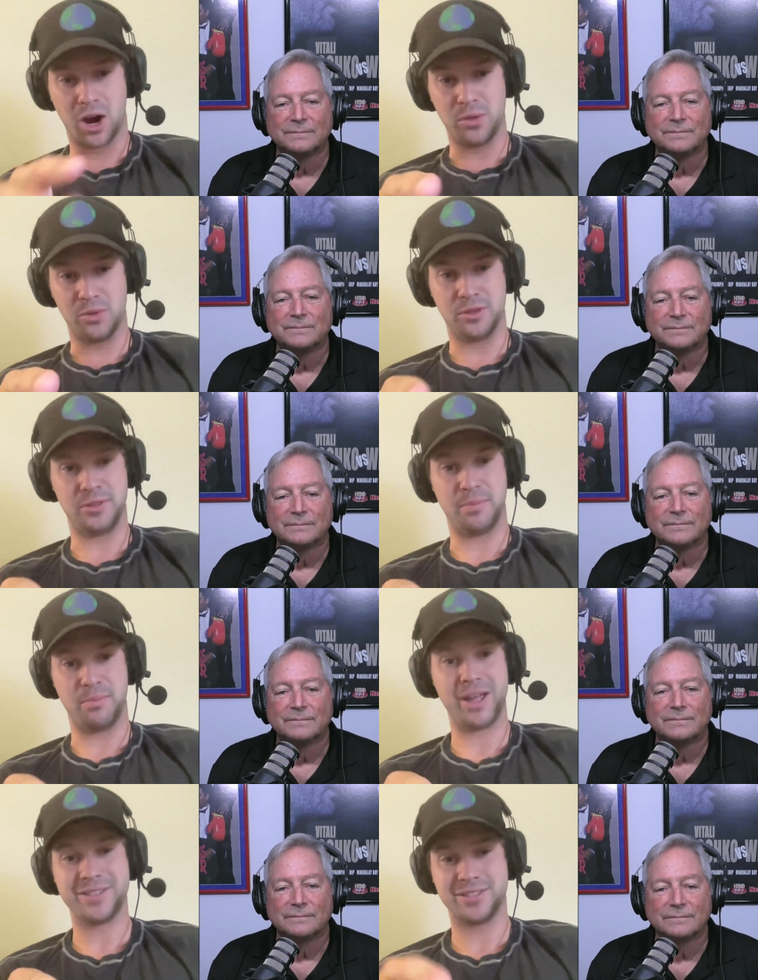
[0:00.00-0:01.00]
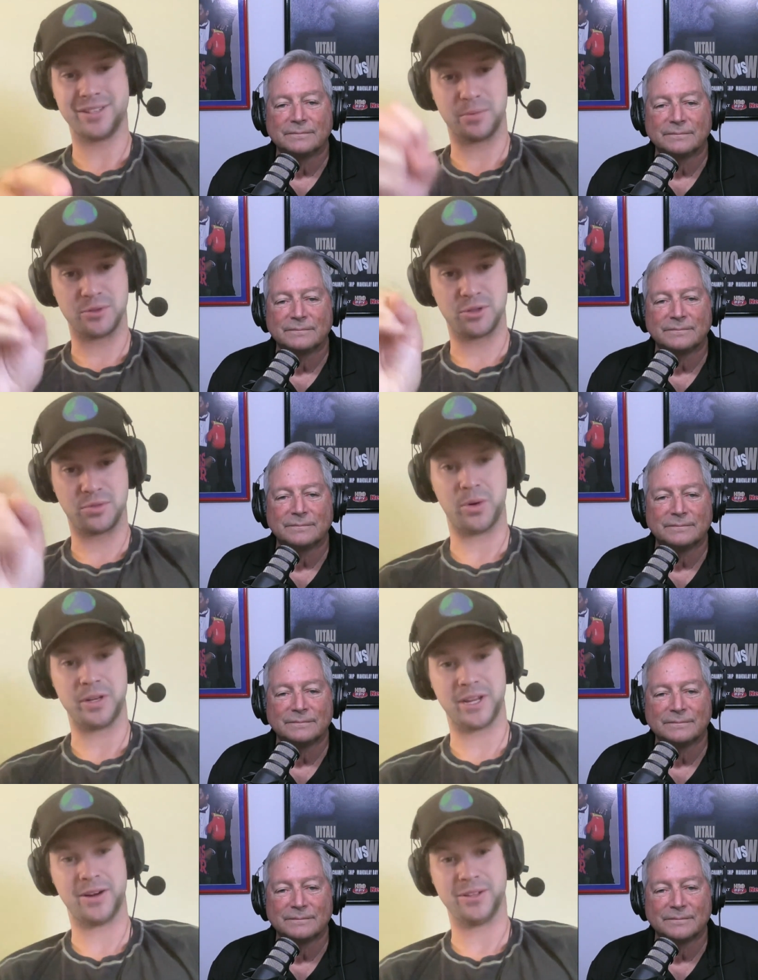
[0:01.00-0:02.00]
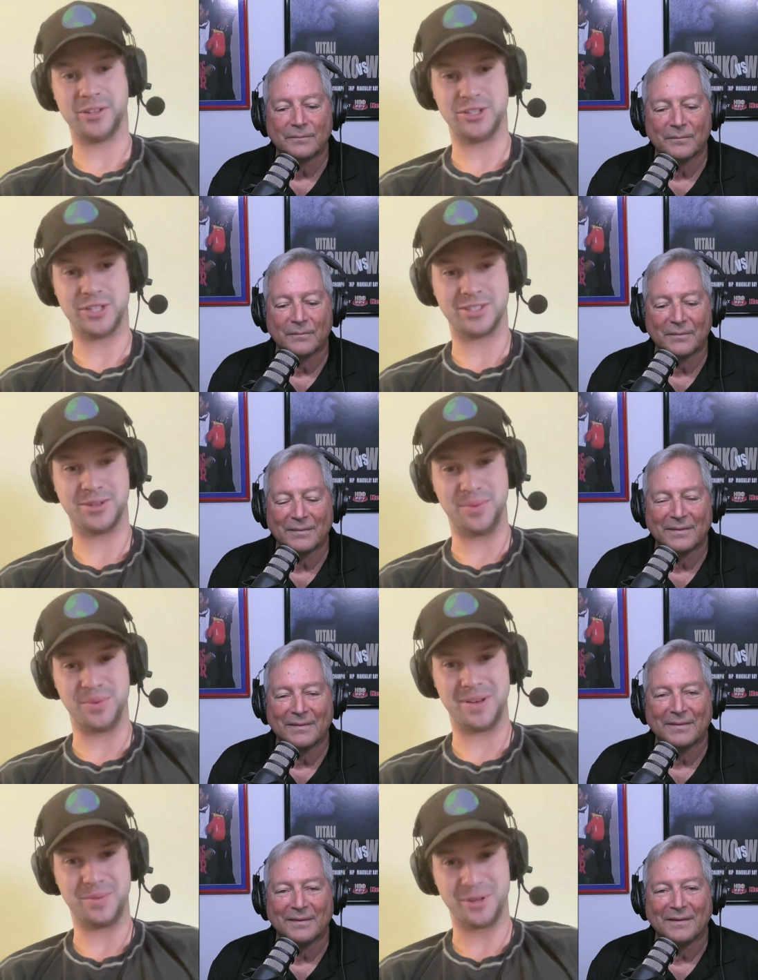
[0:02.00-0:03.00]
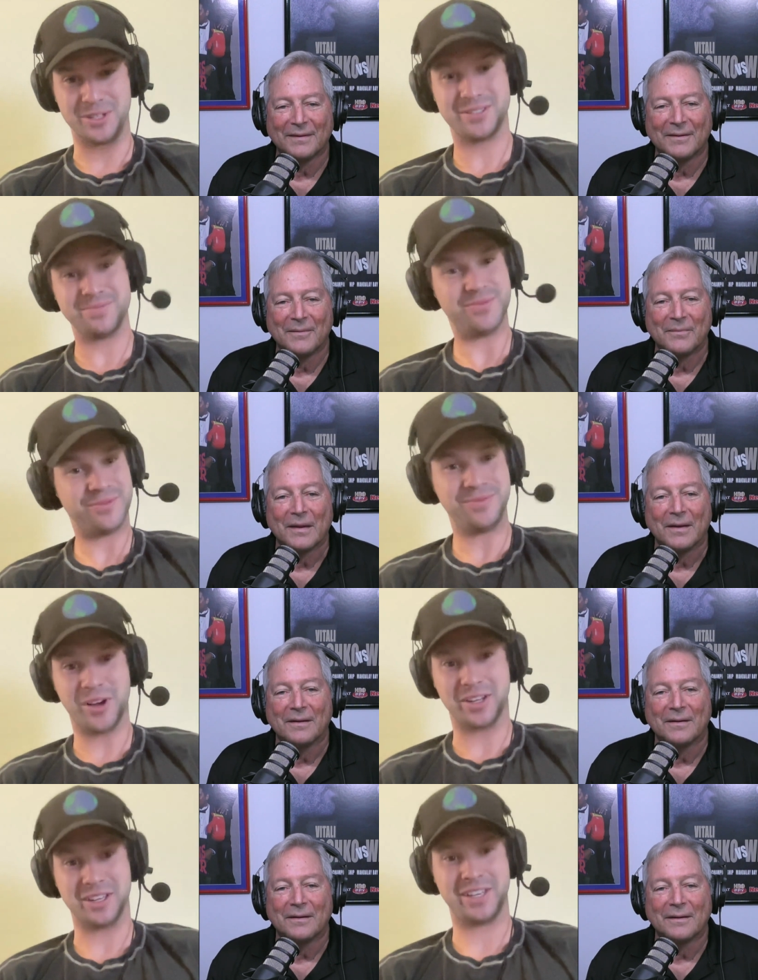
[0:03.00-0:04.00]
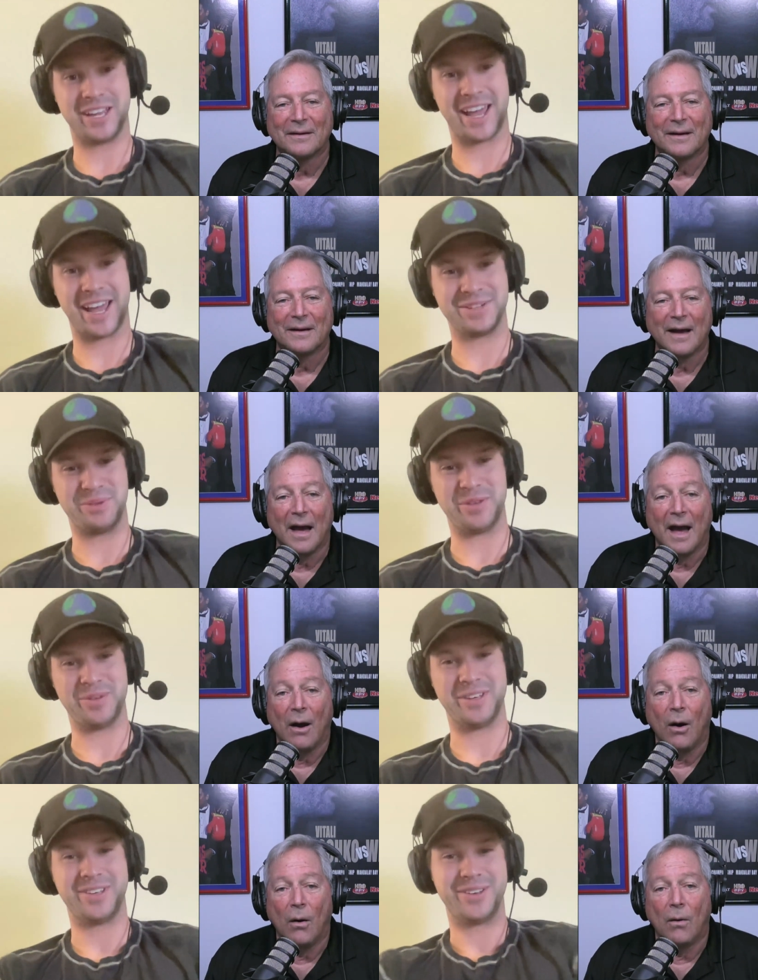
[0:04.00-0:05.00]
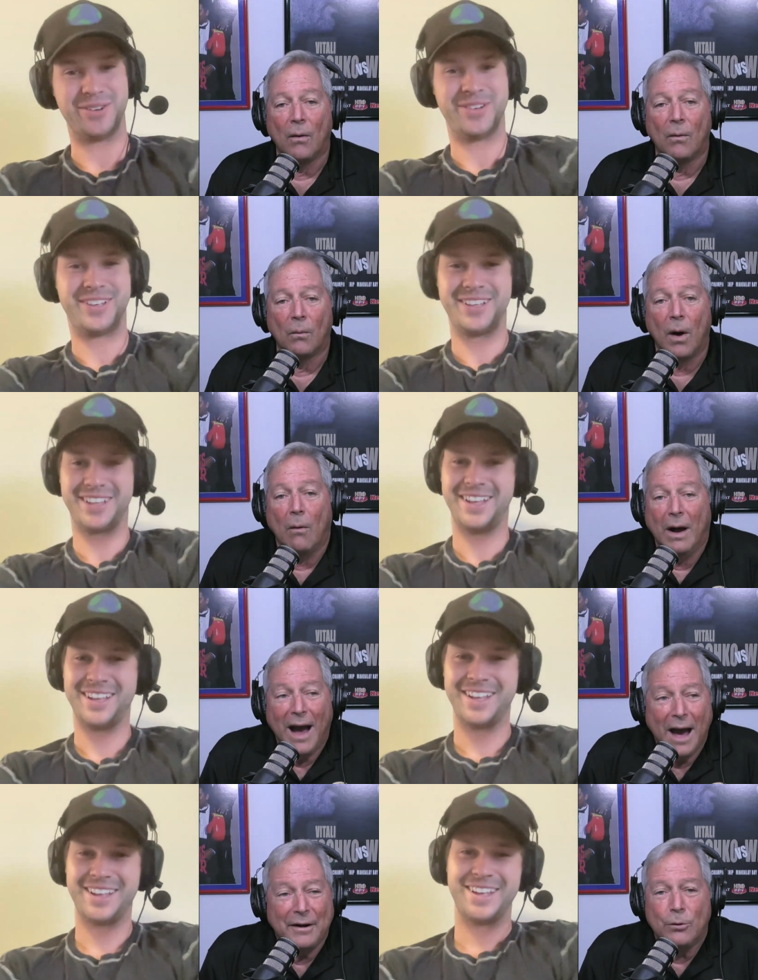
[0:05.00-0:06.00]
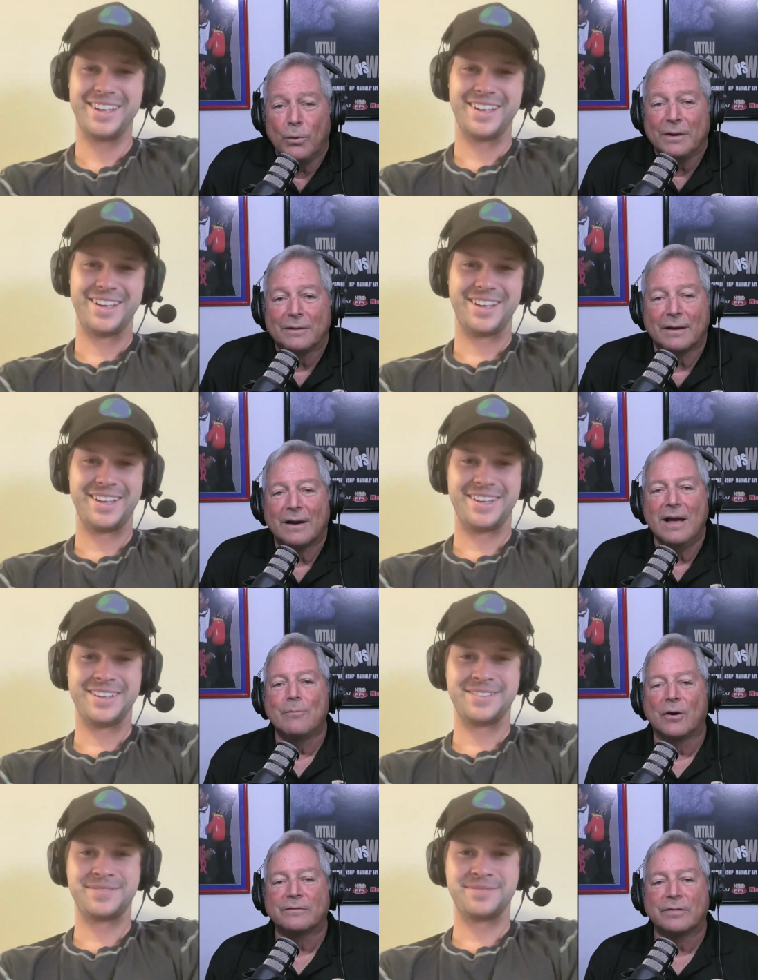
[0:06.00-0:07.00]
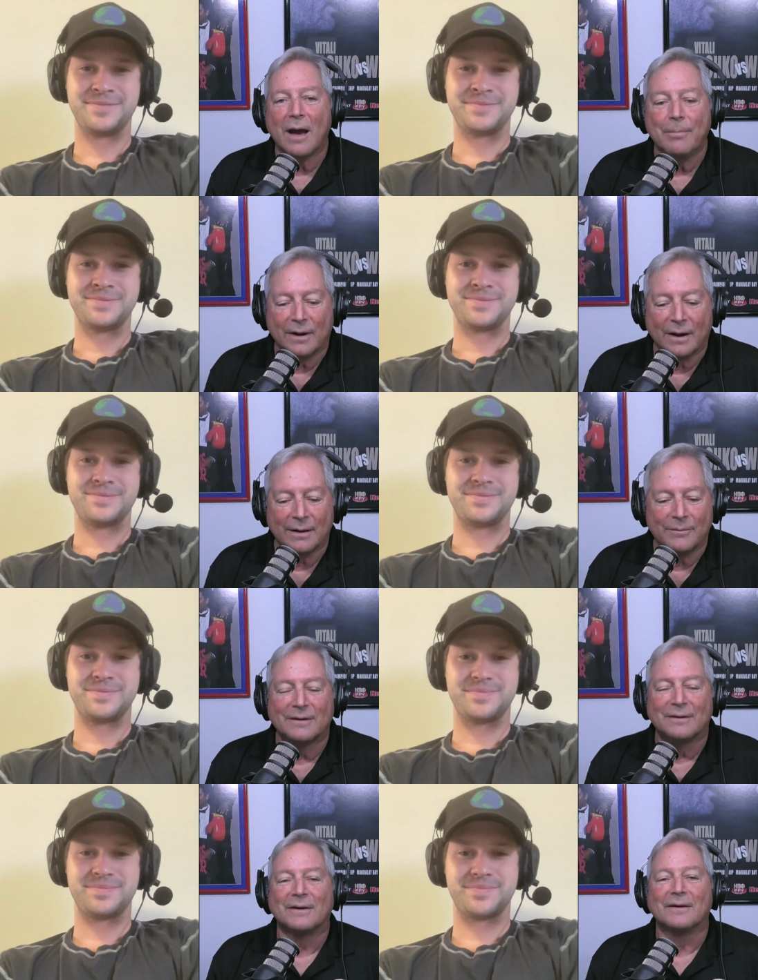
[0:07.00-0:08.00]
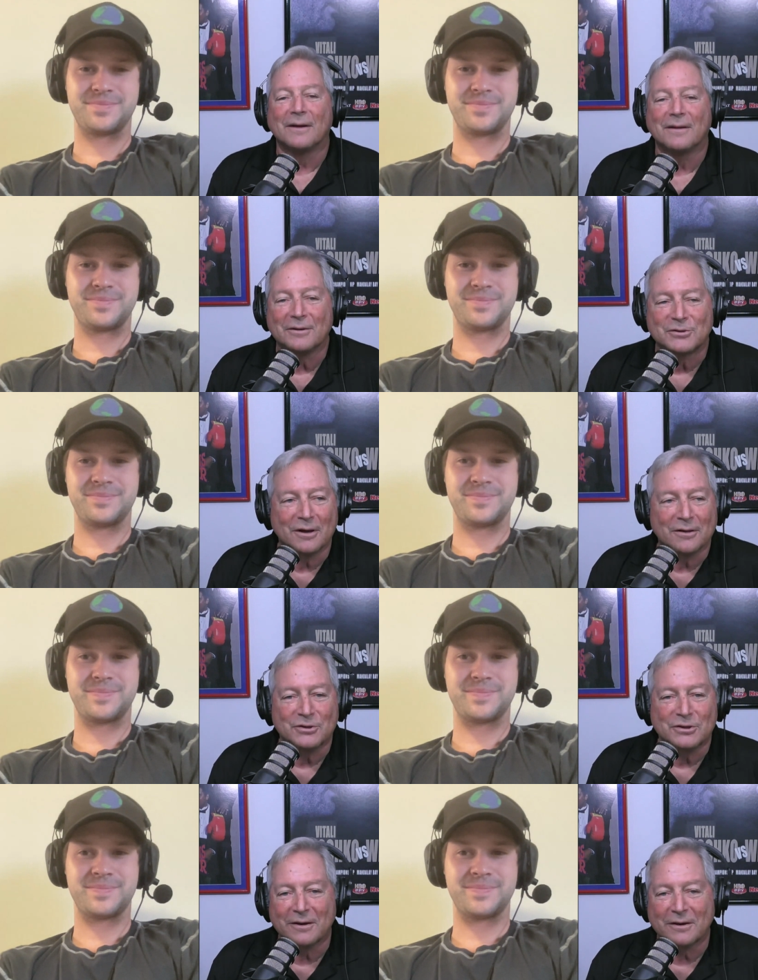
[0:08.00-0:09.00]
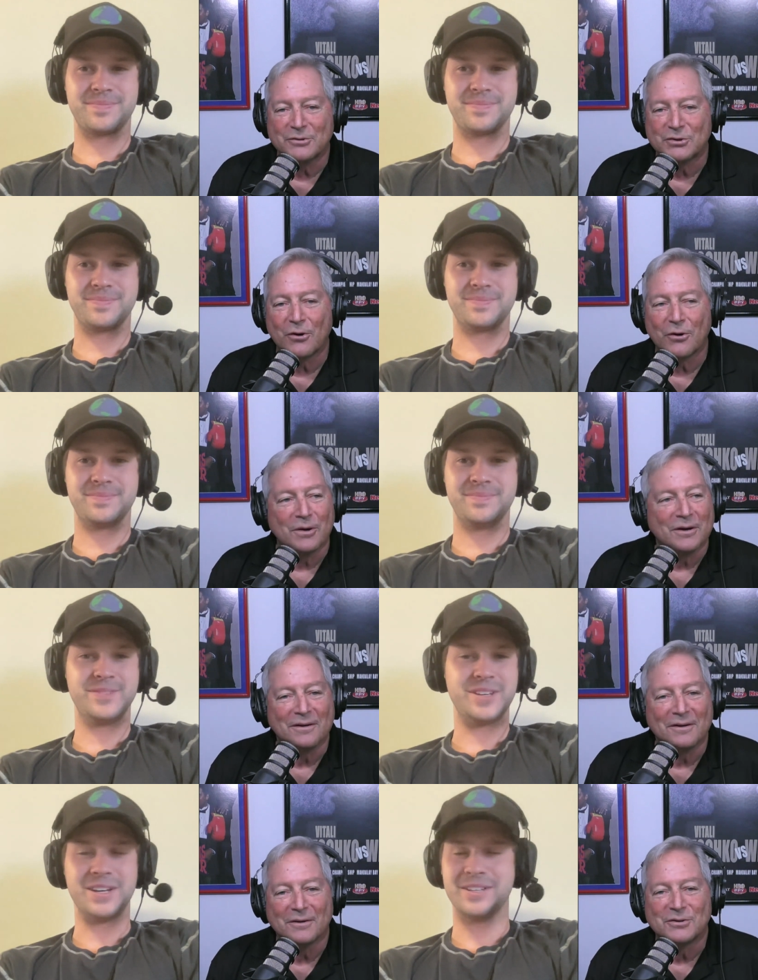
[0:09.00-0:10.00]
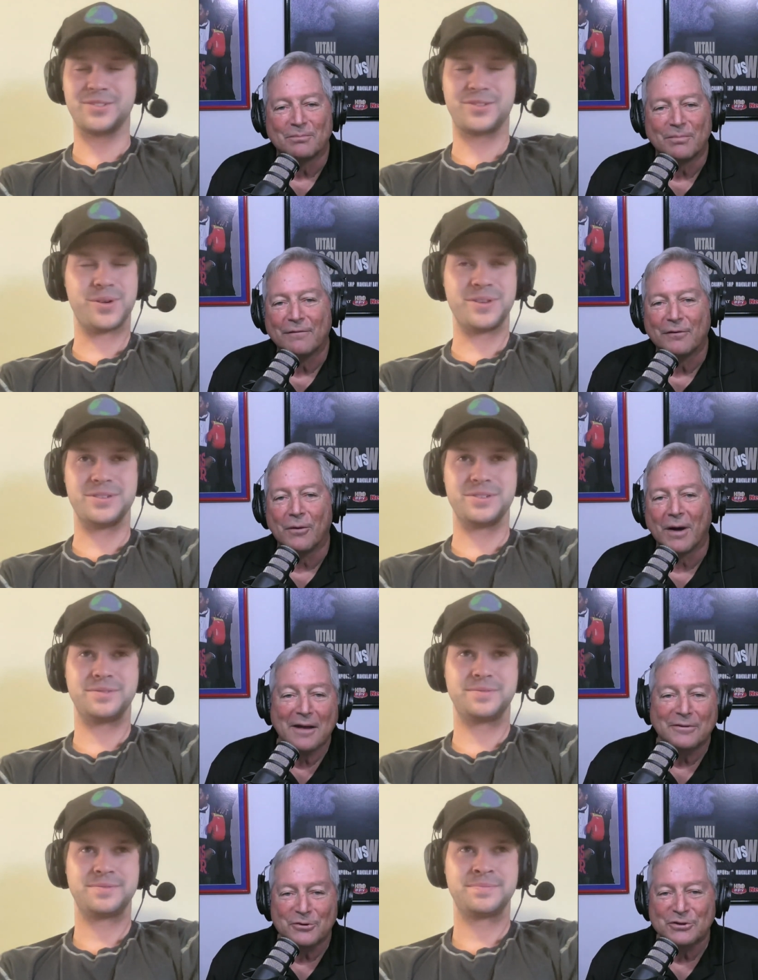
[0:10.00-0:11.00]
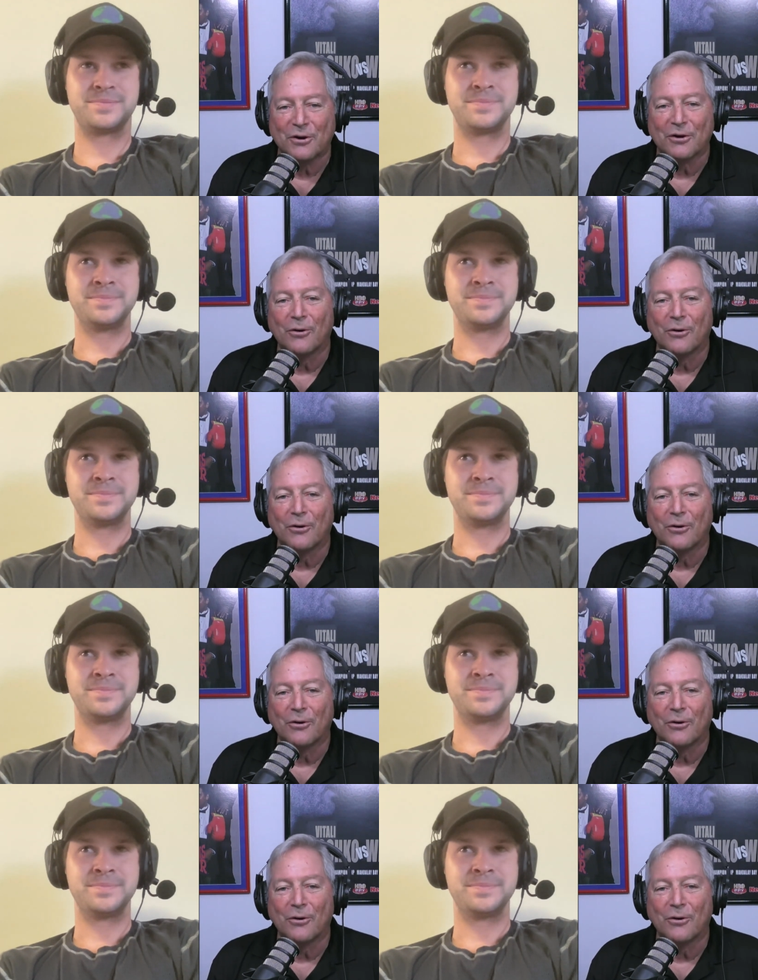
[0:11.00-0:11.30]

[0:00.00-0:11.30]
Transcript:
Speaker 1: other than the bets that I was throwing down on the Jets to win, which fucking cash, baby.
Speaker 2: Well, well, how do you win that game on top of that? I mean, uh, that, that's the other side of the story is yeah, that Buffalo had their star